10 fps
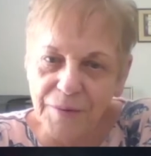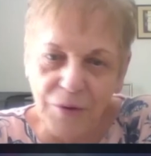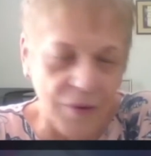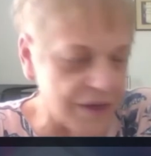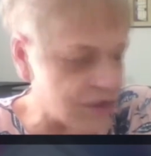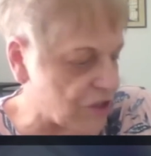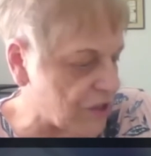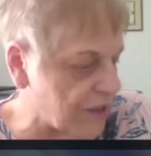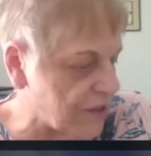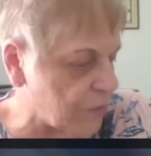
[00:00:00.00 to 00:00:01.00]

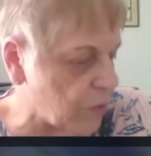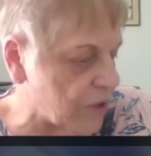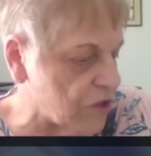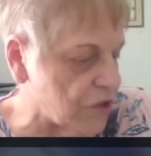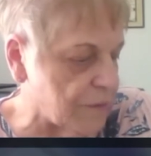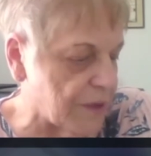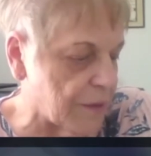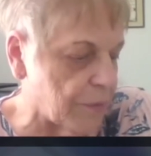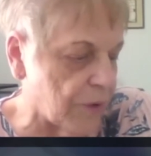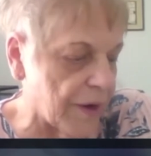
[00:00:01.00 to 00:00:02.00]
question. What should be the
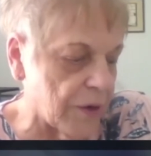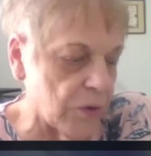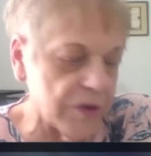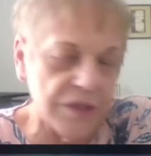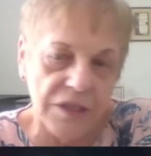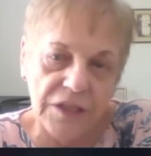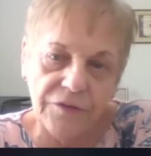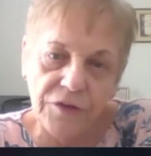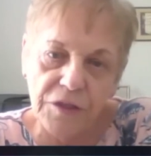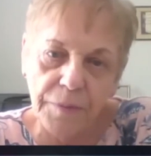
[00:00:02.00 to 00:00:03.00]
priorities
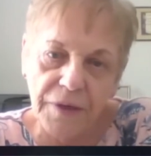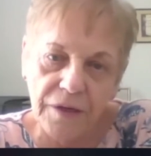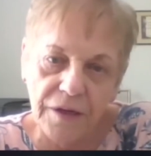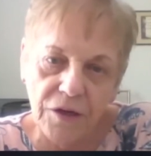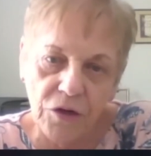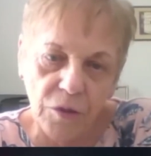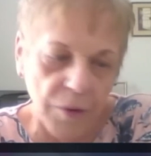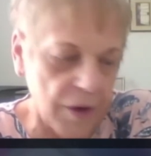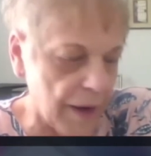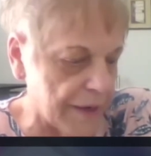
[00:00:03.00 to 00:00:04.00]
for spending
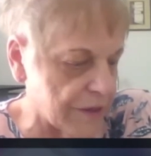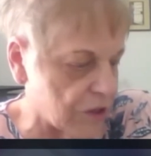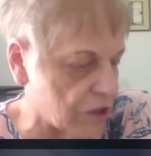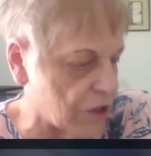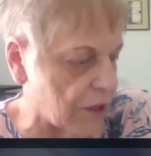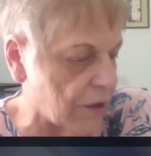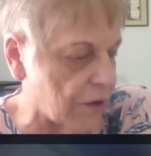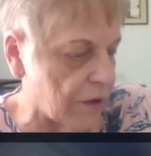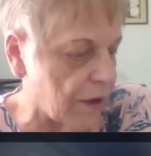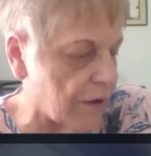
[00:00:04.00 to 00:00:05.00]
Huber Heights'
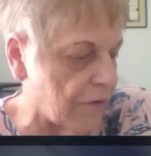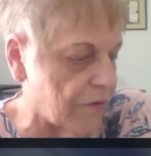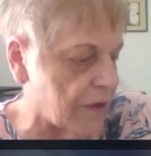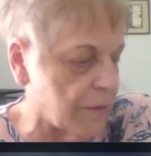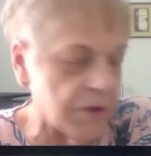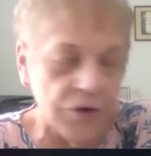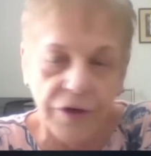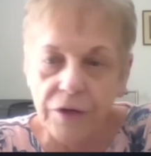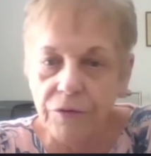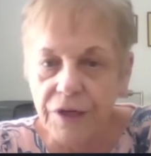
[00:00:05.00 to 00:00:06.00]
share of the
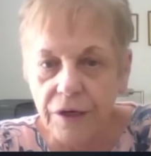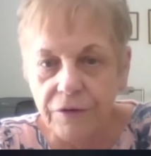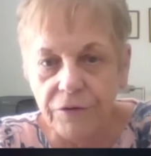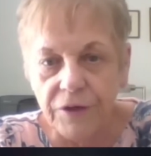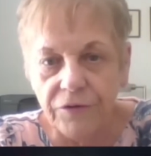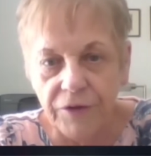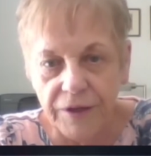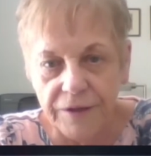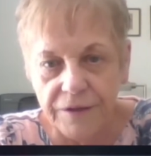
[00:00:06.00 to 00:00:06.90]
American Recovery Fund?